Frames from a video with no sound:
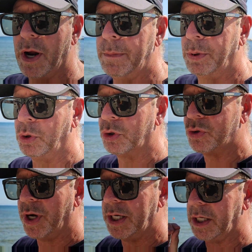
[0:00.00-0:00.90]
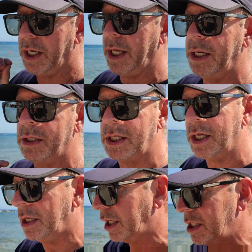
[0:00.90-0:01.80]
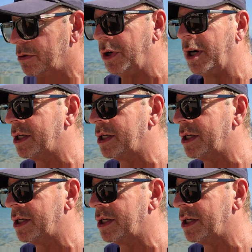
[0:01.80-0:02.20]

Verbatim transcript: great portrait indeed. And he's a really